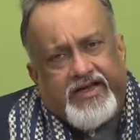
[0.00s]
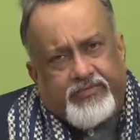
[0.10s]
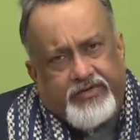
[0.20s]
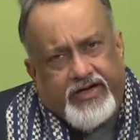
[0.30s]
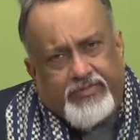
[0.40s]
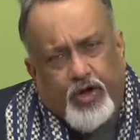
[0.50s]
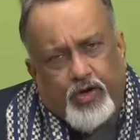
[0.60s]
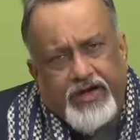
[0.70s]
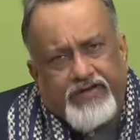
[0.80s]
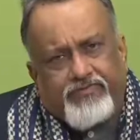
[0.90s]
we are
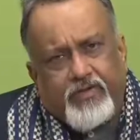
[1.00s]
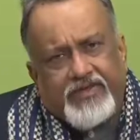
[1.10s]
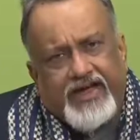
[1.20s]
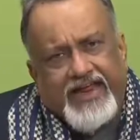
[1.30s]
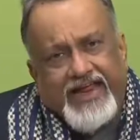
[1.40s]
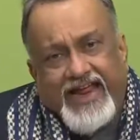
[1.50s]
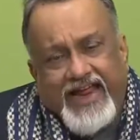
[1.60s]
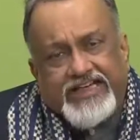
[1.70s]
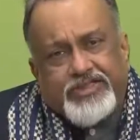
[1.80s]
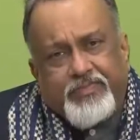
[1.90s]
borrowing from the
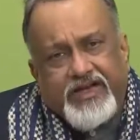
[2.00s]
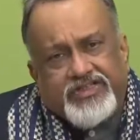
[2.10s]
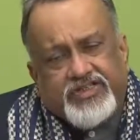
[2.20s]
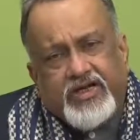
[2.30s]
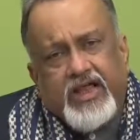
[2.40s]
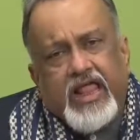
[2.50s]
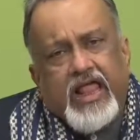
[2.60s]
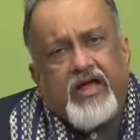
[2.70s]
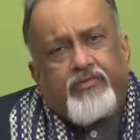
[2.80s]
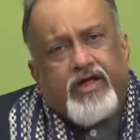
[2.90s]
age based,
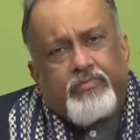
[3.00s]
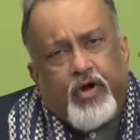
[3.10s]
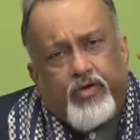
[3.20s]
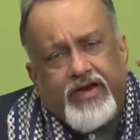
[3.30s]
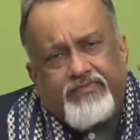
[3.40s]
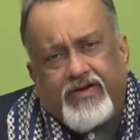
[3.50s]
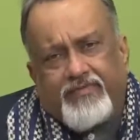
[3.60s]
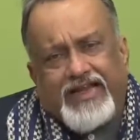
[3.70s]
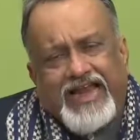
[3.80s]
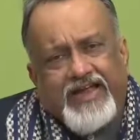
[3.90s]
we are borrowing from
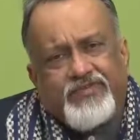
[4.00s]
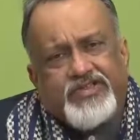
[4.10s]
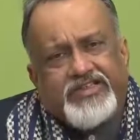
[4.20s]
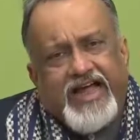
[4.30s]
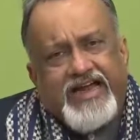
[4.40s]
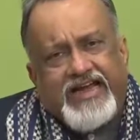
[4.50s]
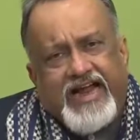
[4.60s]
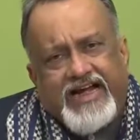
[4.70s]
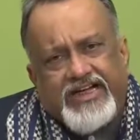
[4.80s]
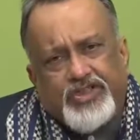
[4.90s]
the lifestyle
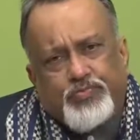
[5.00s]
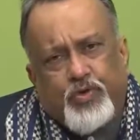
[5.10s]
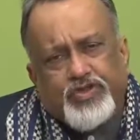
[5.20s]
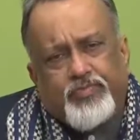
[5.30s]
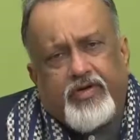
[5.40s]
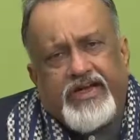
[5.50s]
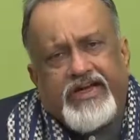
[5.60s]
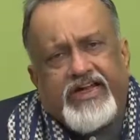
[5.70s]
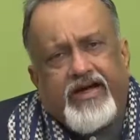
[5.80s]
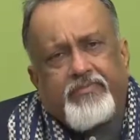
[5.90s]
and disposable
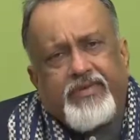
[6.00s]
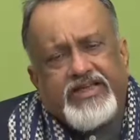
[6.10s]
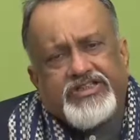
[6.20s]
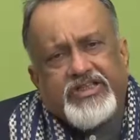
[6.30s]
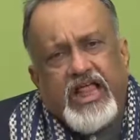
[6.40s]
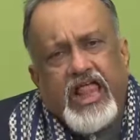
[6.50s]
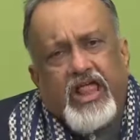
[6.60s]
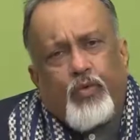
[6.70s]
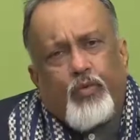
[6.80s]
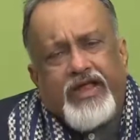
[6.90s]
income base,
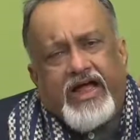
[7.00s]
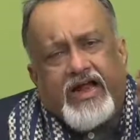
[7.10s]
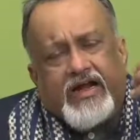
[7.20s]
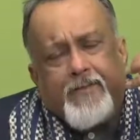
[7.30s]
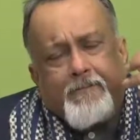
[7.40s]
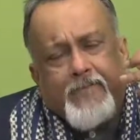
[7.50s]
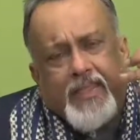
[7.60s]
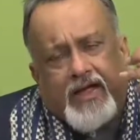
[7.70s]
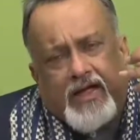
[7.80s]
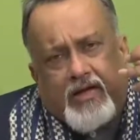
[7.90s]
we are
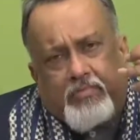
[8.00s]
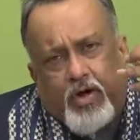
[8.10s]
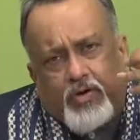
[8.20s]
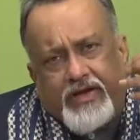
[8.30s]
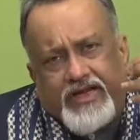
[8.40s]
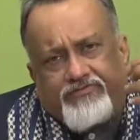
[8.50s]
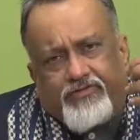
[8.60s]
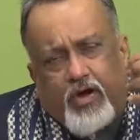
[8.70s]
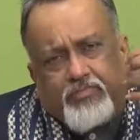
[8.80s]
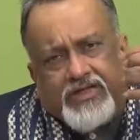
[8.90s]
borrowing
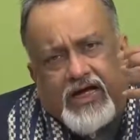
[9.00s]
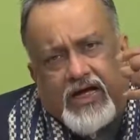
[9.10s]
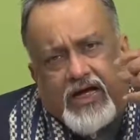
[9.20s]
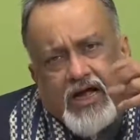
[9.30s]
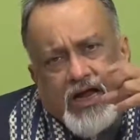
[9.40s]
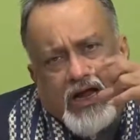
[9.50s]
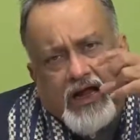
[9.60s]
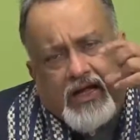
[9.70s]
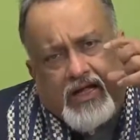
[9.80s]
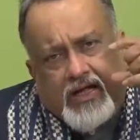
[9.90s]
from the
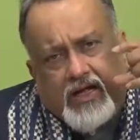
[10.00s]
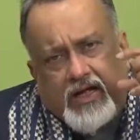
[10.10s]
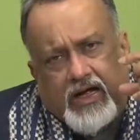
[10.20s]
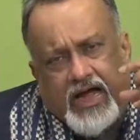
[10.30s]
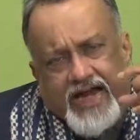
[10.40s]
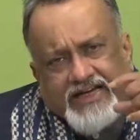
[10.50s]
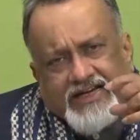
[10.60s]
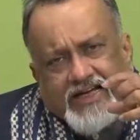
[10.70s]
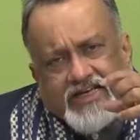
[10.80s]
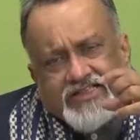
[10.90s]

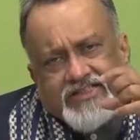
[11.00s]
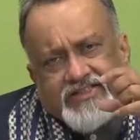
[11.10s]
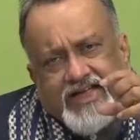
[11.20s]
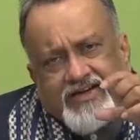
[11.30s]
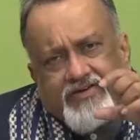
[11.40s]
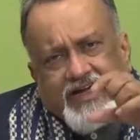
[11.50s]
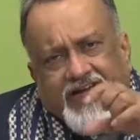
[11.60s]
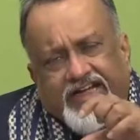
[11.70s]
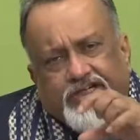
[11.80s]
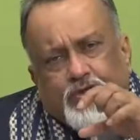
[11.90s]
ideas that
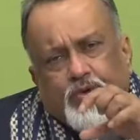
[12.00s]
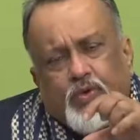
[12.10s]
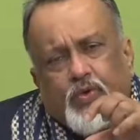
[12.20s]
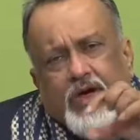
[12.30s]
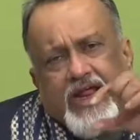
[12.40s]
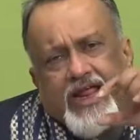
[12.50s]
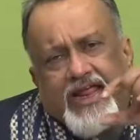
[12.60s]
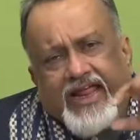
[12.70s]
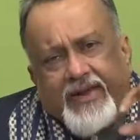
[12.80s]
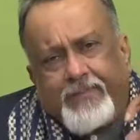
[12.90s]
relate to
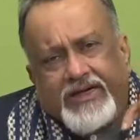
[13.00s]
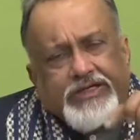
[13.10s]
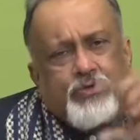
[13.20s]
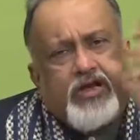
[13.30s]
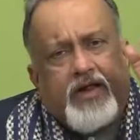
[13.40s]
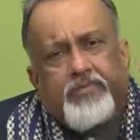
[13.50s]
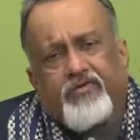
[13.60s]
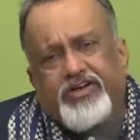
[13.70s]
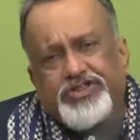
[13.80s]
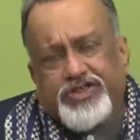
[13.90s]
a particular
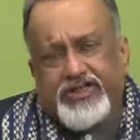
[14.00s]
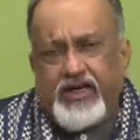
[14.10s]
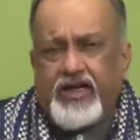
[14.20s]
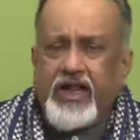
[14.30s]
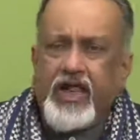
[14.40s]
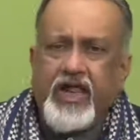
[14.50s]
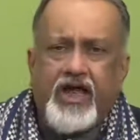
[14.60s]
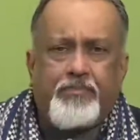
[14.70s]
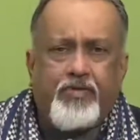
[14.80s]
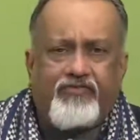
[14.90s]
professional
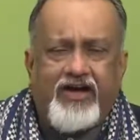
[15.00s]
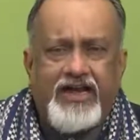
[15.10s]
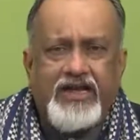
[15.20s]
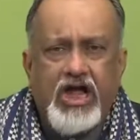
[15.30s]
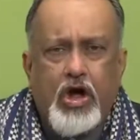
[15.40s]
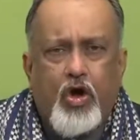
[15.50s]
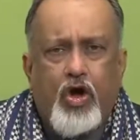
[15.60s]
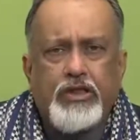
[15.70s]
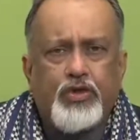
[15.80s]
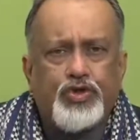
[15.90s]
profile.
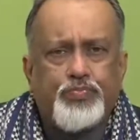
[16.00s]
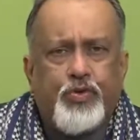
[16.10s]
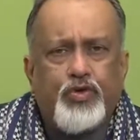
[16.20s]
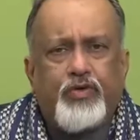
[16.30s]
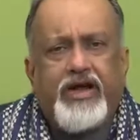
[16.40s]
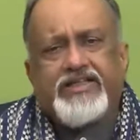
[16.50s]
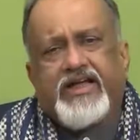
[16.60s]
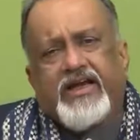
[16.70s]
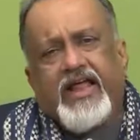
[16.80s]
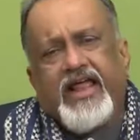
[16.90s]
All those put
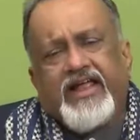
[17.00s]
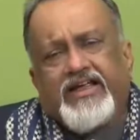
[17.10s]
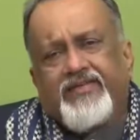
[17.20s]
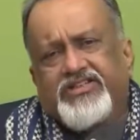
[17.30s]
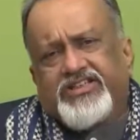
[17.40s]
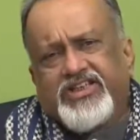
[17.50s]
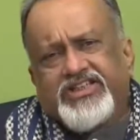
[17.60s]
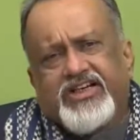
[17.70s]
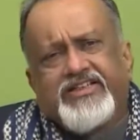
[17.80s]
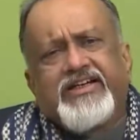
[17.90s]
together gives us a
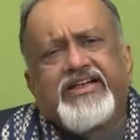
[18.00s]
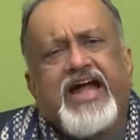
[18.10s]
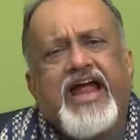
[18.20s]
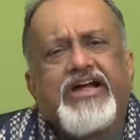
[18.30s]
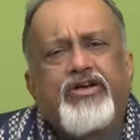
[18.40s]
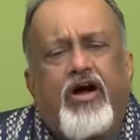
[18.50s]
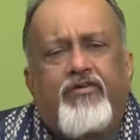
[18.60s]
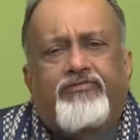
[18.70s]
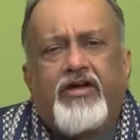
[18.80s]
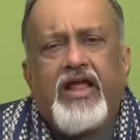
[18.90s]
certain kind
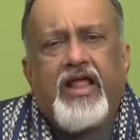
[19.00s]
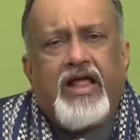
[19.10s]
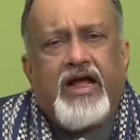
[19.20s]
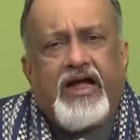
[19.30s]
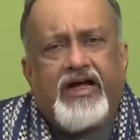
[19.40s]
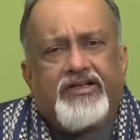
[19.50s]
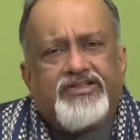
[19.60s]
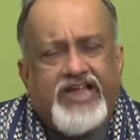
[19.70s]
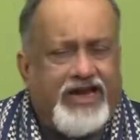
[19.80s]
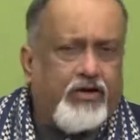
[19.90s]
of
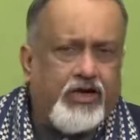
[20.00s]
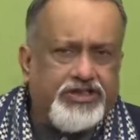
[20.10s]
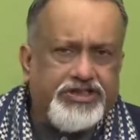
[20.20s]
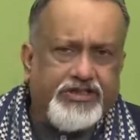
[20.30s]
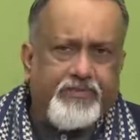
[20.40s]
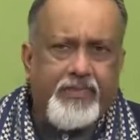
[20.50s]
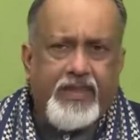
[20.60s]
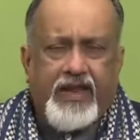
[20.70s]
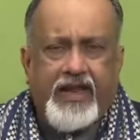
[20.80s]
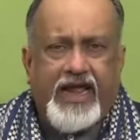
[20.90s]
psychology,
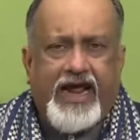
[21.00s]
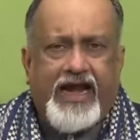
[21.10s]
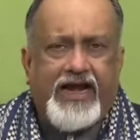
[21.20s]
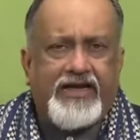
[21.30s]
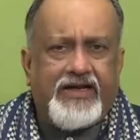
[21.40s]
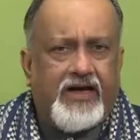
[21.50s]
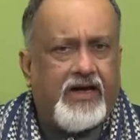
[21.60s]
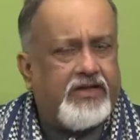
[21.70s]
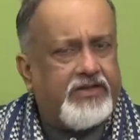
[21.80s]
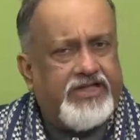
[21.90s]
and
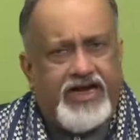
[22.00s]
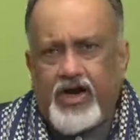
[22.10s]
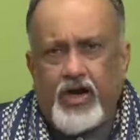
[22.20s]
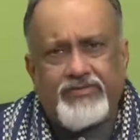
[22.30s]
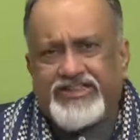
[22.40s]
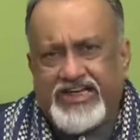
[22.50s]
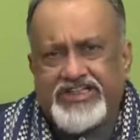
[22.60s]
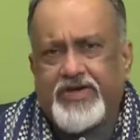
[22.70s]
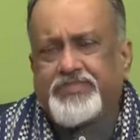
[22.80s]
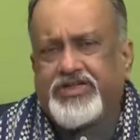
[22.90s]
there are always
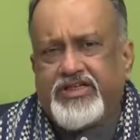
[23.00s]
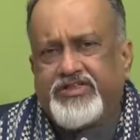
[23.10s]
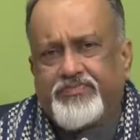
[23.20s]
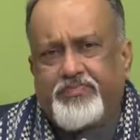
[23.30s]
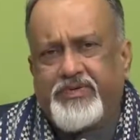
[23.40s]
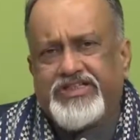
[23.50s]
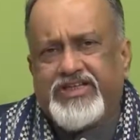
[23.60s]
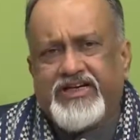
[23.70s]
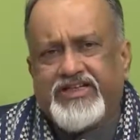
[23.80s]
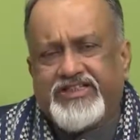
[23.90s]
exceptions. Please
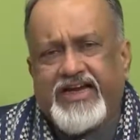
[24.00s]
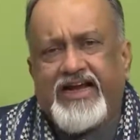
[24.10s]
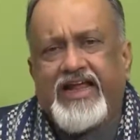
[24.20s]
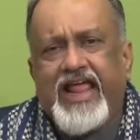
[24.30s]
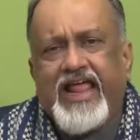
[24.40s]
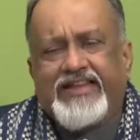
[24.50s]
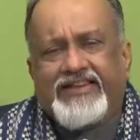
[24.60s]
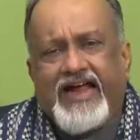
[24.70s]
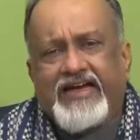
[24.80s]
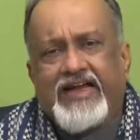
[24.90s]
understand
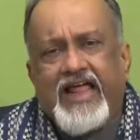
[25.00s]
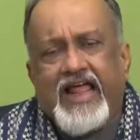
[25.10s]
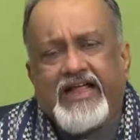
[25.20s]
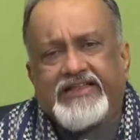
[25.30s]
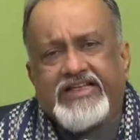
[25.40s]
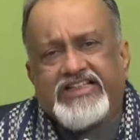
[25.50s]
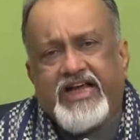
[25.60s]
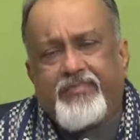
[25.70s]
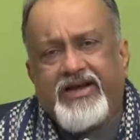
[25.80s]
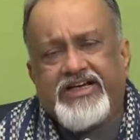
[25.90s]
that the
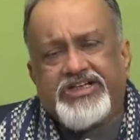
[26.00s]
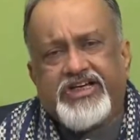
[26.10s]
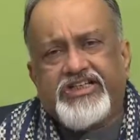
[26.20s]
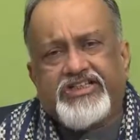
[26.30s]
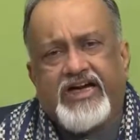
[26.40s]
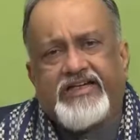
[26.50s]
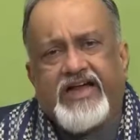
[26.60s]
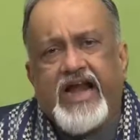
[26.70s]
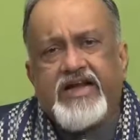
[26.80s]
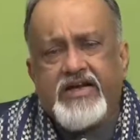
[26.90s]
segmentations are
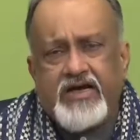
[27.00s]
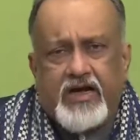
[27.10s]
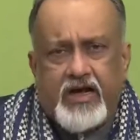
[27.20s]
done